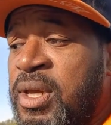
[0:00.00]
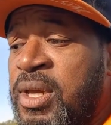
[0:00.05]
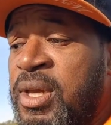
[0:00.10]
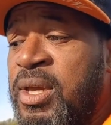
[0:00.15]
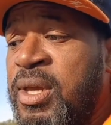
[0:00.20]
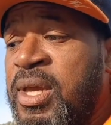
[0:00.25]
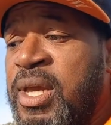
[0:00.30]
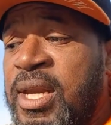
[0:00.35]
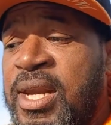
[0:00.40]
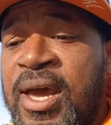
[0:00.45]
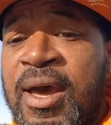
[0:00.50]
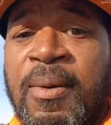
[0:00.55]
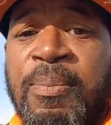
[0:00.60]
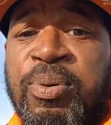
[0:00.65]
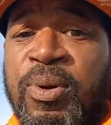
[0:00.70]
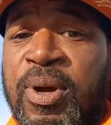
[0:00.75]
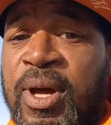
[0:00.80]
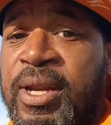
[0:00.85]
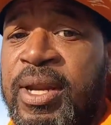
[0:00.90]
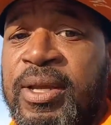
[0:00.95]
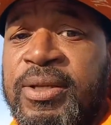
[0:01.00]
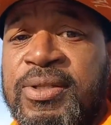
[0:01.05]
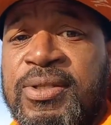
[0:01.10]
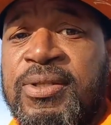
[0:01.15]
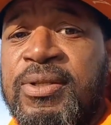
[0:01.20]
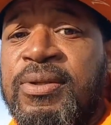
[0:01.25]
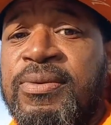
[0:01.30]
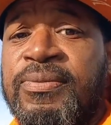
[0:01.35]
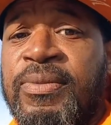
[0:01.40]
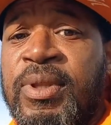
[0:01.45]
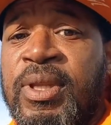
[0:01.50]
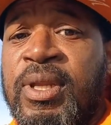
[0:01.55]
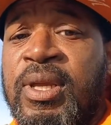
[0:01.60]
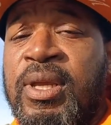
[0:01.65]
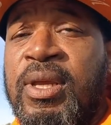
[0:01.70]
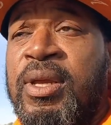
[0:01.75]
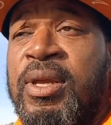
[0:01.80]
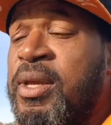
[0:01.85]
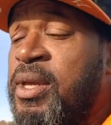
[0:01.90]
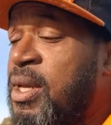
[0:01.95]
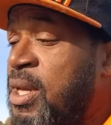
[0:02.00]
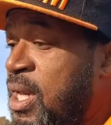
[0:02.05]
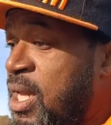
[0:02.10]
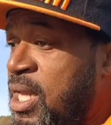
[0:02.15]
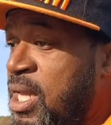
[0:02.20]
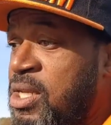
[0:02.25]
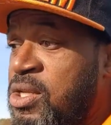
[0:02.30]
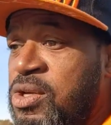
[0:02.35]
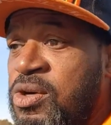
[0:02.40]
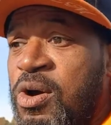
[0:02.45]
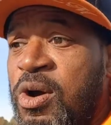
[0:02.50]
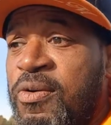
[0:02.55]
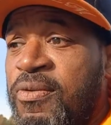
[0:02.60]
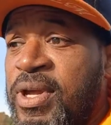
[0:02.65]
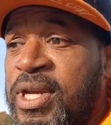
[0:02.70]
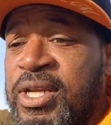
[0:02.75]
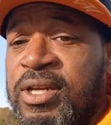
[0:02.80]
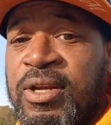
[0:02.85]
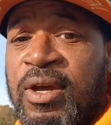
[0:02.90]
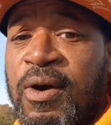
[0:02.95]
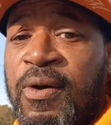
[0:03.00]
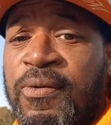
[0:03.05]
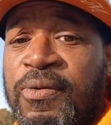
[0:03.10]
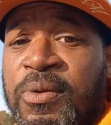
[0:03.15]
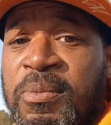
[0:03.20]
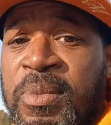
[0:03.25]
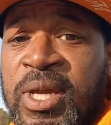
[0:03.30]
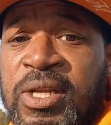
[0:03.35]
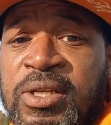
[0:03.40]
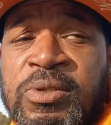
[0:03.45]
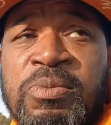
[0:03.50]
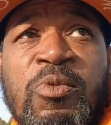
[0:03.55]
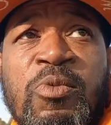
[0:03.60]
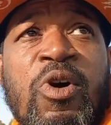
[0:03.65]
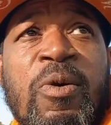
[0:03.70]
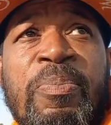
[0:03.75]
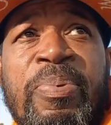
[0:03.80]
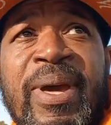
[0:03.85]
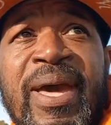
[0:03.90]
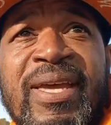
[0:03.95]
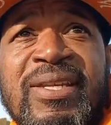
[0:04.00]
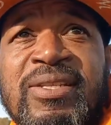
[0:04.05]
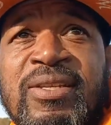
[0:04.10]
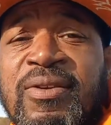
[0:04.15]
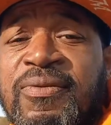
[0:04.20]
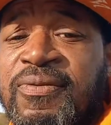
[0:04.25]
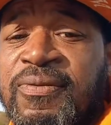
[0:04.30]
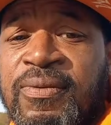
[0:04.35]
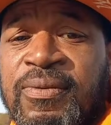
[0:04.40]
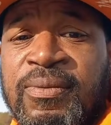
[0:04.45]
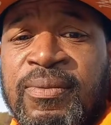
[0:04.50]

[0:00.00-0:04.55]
in our products, and you already know the man is more passive.